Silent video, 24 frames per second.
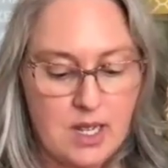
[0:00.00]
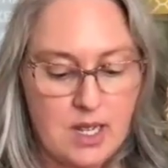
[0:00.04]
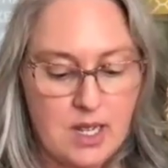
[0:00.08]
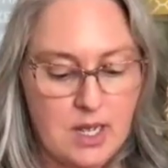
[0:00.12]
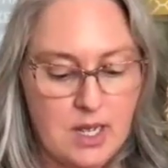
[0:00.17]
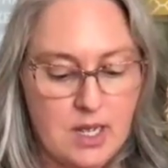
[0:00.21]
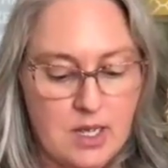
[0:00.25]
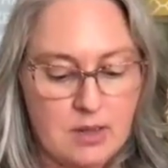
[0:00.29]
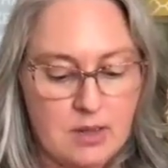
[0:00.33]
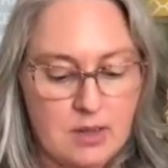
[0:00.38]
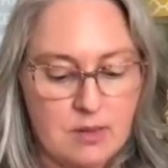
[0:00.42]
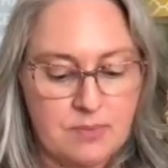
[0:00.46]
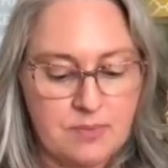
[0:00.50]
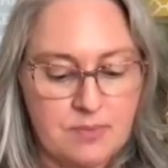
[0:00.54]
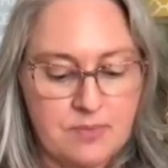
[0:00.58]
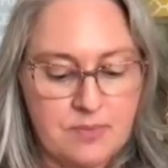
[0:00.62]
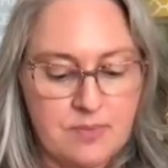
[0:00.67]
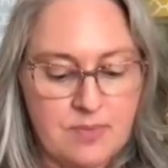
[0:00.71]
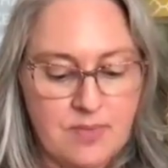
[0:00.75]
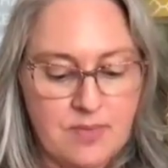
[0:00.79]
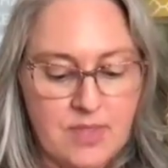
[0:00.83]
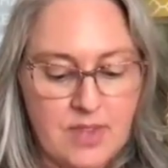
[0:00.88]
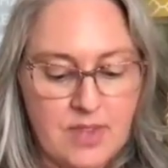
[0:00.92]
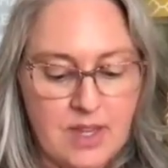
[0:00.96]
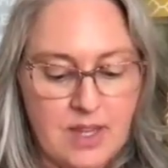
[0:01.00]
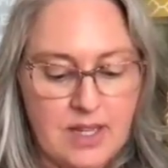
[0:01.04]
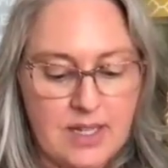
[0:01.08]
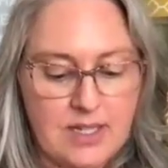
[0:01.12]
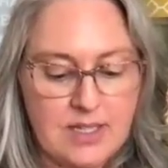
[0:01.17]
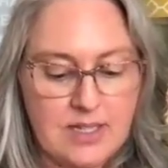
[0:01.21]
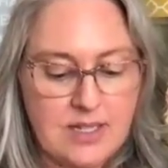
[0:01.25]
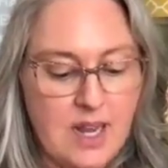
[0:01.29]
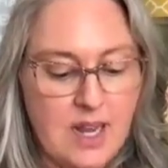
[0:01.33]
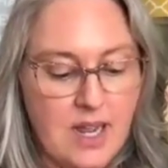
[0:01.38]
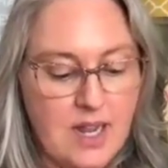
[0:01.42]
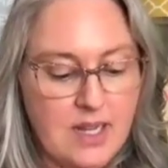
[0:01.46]
Um,
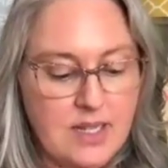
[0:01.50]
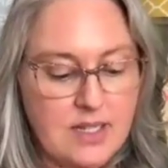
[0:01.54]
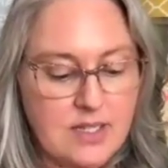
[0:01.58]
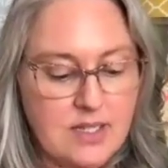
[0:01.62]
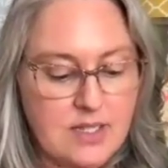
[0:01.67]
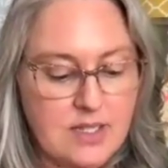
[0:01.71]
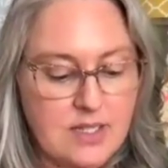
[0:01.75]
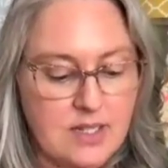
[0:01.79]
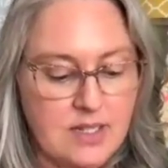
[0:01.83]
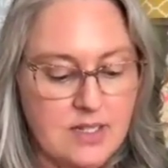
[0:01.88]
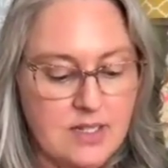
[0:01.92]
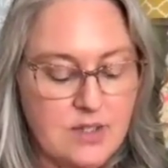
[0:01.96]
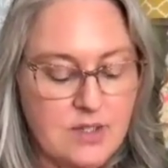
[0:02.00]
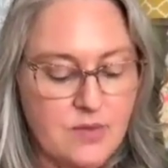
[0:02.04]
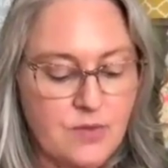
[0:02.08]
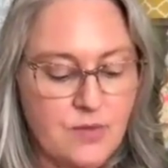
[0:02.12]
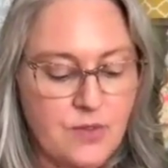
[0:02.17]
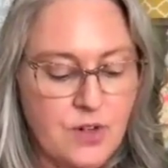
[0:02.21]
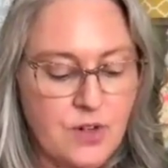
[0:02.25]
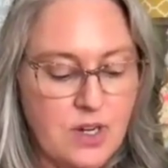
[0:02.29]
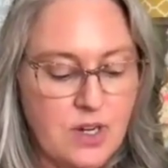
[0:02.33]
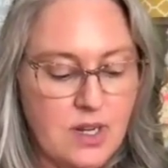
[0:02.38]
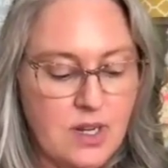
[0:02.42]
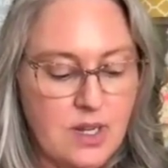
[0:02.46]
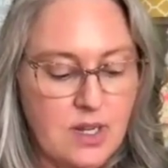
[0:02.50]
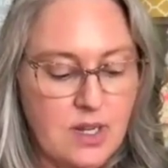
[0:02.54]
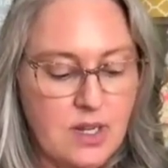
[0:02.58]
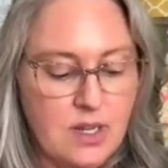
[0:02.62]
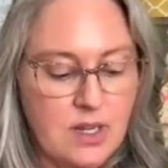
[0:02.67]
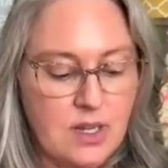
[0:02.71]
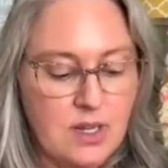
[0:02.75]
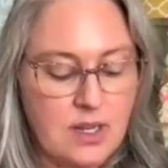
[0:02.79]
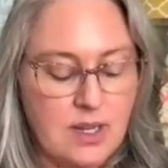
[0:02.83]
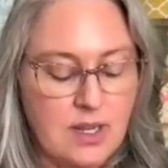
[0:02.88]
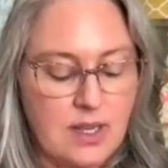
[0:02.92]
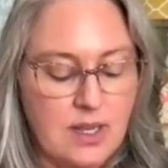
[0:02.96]
it's nice and it's
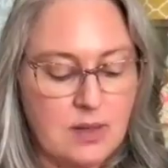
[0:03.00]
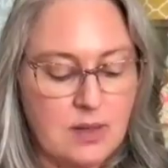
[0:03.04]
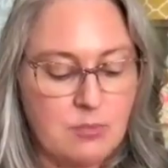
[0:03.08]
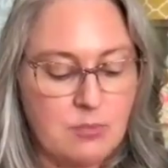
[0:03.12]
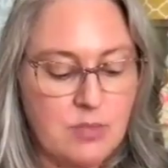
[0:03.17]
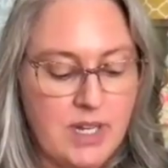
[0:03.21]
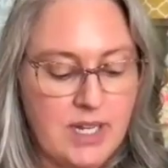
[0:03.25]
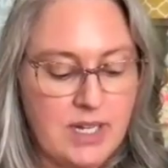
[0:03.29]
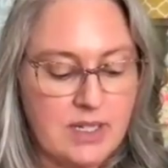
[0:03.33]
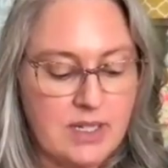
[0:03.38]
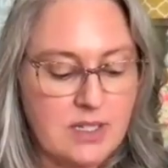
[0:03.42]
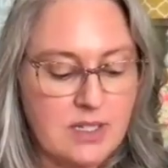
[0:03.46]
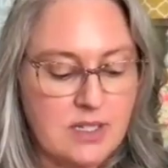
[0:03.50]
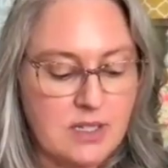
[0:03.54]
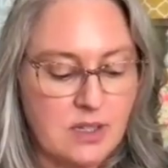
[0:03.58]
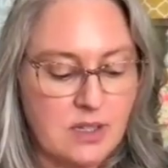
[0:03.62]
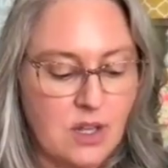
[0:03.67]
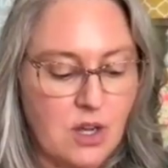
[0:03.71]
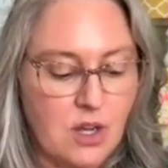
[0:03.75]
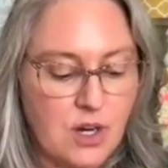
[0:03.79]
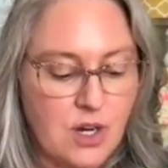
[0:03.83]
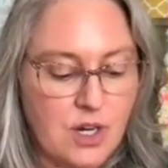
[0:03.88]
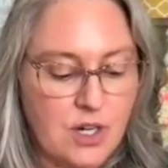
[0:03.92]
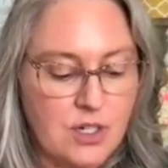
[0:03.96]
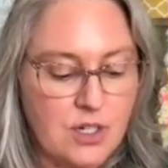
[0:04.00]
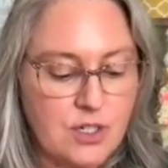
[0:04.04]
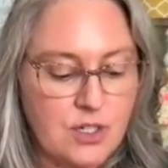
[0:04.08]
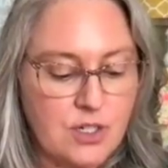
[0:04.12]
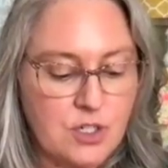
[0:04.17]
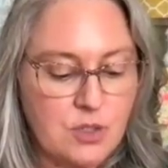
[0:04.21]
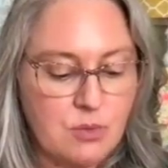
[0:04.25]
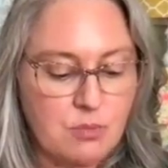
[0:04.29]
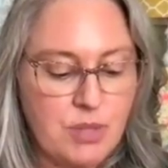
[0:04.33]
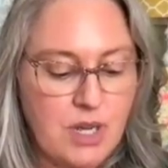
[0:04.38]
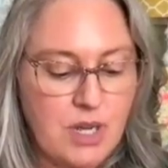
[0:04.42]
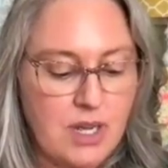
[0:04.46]
free and it's
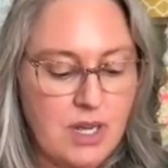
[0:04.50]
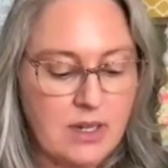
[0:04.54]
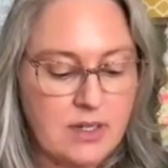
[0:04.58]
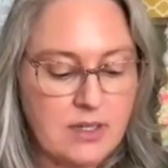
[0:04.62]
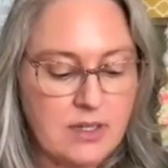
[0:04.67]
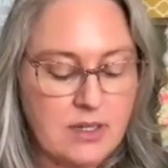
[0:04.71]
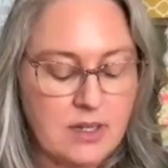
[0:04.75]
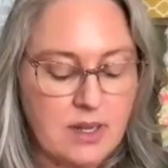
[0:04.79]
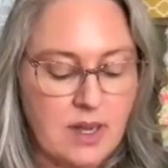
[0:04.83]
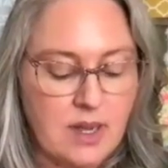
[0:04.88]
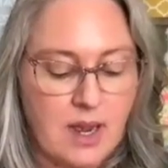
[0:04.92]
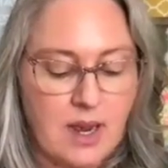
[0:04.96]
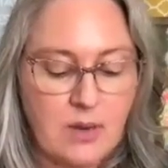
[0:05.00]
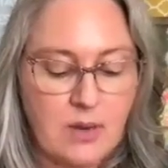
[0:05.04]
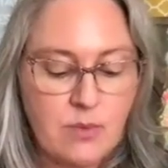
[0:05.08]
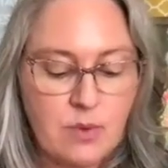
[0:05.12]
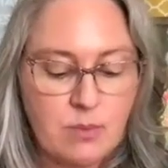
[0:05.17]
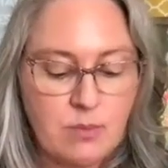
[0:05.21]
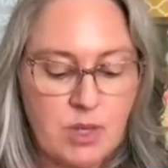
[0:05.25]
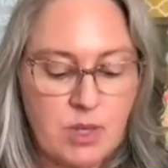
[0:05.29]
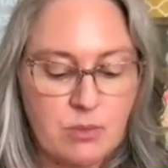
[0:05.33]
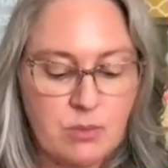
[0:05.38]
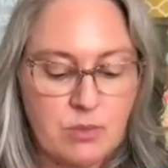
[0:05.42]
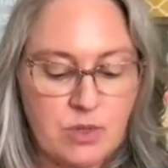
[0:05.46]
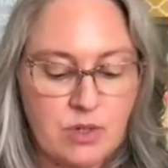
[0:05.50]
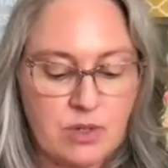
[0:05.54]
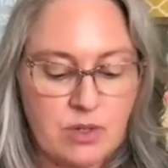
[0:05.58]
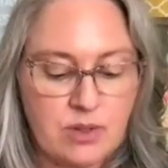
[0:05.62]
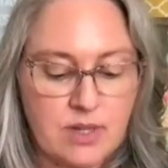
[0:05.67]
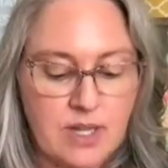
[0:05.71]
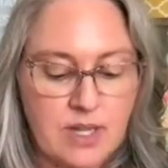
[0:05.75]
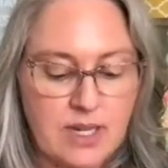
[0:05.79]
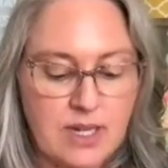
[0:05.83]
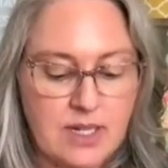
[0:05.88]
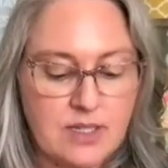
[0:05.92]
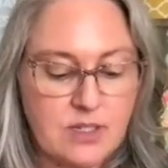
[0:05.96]
large, but I remember
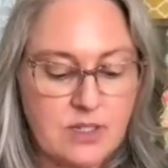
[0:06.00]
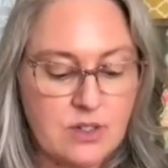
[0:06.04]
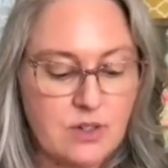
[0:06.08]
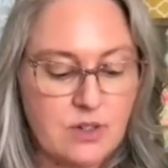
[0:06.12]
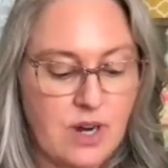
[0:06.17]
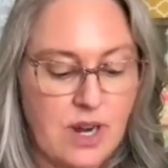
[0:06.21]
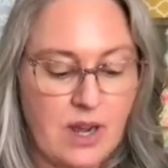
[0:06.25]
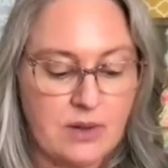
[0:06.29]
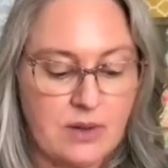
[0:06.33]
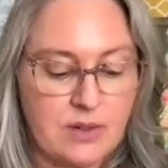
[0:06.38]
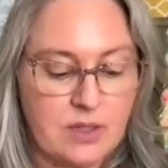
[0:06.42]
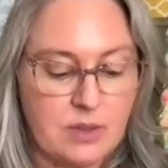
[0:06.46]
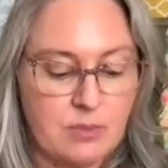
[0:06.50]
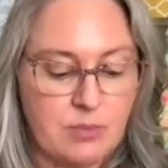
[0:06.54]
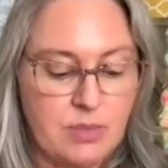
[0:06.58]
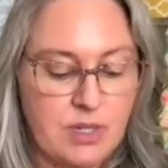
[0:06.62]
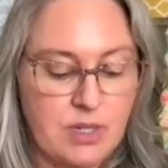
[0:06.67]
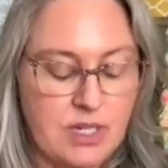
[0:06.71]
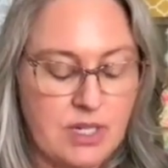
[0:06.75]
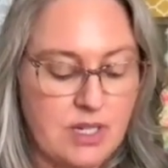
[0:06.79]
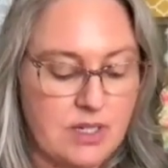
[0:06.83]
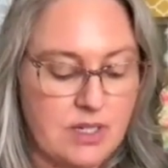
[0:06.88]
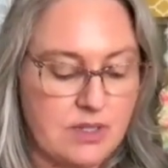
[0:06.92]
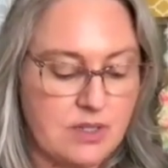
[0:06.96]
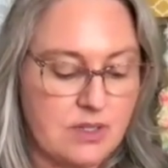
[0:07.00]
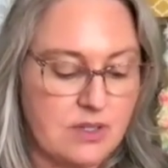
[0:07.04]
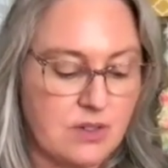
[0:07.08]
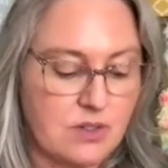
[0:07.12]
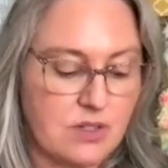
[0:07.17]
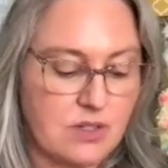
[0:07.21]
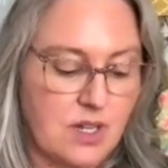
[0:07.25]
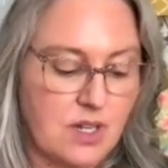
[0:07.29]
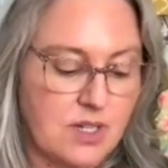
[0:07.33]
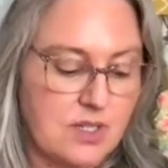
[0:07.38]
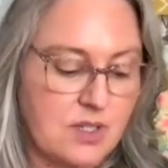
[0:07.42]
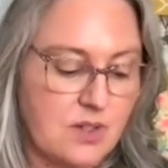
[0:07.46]
that it's crowded because
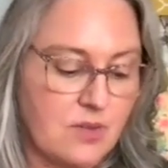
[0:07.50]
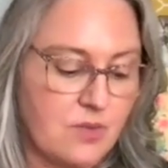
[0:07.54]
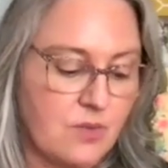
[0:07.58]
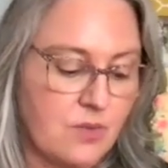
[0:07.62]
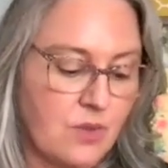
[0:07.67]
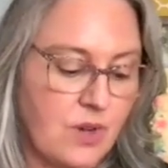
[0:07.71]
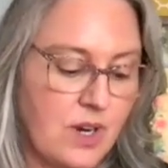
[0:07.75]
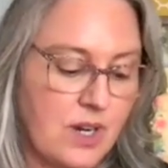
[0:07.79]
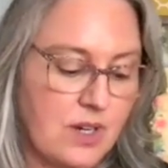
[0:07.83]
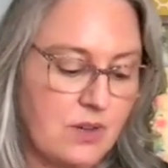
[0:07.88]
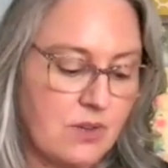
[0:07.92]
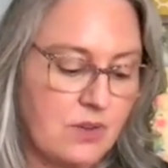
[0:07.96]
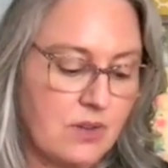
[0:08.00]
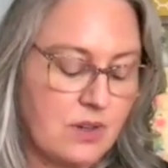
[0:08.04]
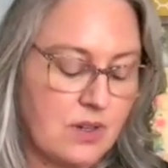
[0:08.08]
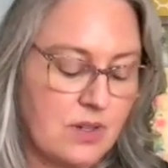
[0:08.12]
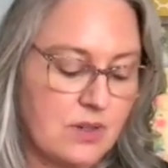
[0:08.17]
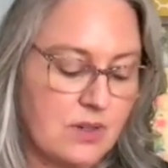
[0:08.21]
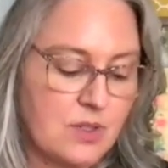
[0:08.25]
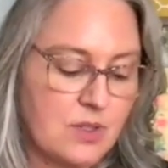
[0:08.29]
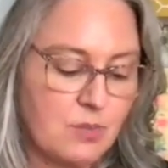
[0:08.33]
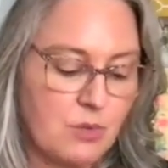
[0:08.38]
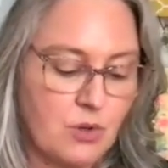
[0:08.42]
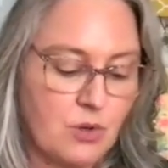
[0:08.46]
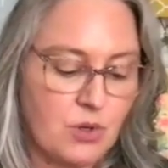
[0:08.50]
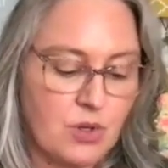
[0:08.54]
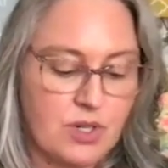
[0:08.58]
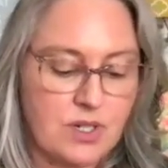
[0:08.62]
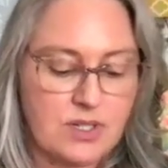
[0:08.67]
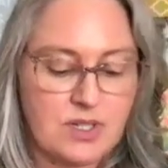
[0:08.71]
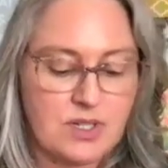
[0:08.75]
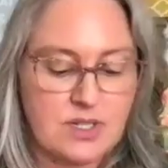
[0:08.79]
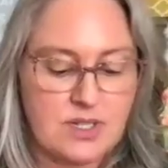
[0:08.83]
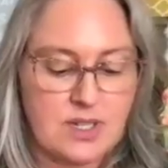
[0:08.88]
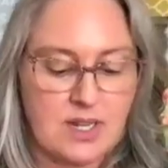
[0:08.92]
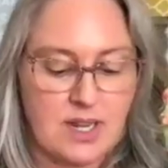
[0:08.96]
there's lots of rec
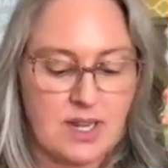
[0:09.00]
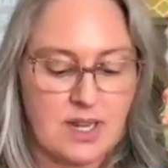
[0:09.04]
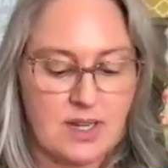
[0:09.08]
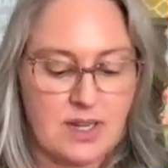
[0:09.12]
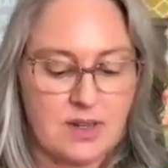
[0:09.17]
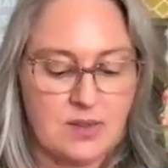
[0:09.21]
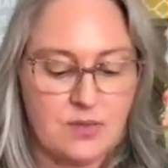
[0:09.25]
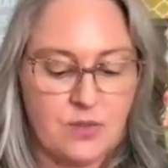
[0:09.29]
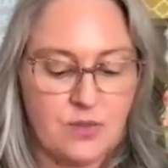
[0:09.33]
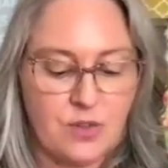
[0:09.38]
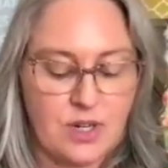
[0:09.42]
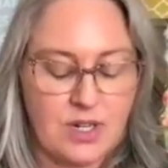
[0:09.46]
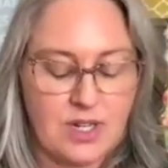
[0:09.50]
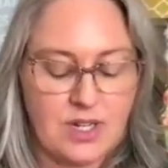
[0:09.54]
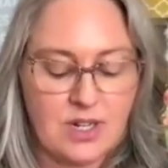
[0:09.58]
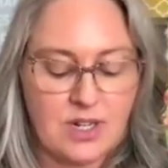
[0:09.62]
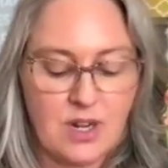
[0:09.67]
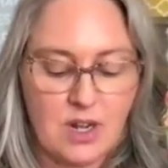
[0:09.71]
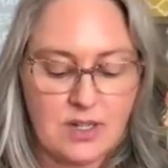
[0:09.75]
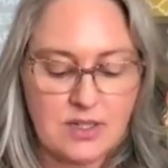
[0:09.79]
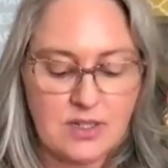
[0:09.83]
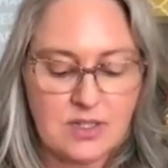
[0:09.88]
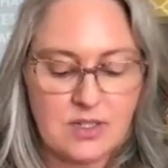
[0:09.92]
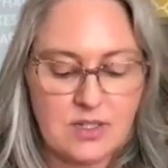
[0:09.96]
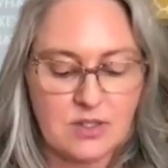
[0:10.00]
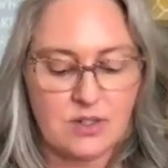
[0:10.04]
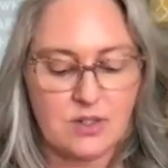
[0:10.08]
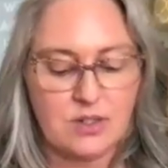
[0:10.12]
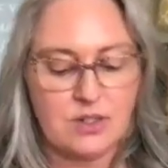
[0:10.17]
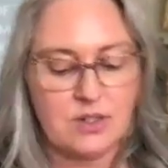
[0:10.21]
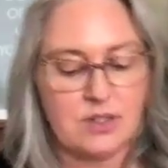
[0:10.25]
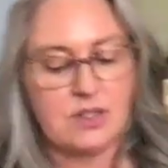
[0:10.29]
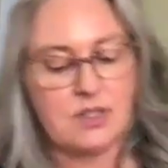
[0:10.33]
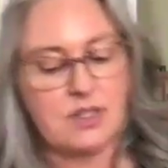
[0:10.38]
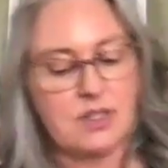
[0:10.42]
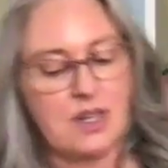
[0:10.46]
sports and free
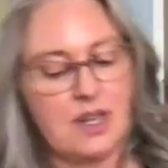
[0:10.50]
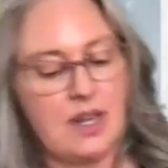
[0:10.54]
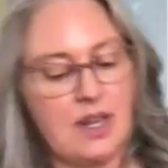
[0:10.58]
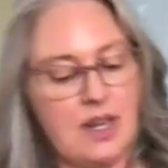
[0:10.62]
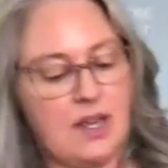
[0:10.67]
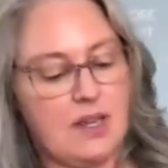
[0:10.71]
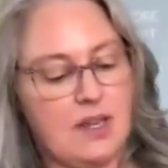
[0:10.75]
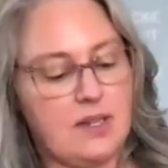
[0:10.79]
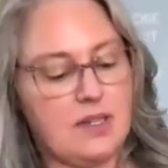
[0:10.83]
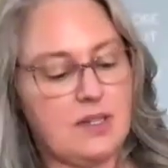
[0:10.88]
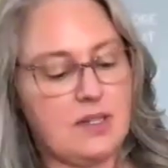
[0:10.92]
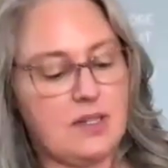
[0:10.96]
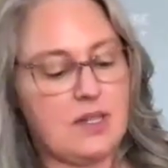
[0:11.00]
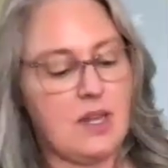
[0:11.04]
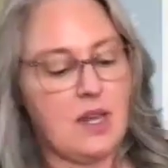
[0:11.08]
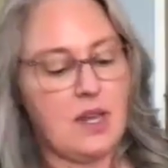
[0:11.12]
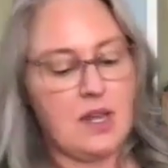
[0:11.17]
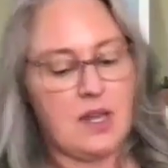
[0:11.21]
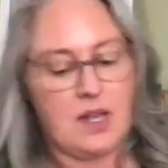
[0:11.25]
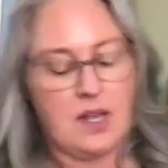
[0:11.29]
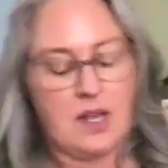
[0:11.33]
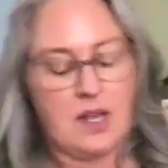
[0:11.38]
concerts, and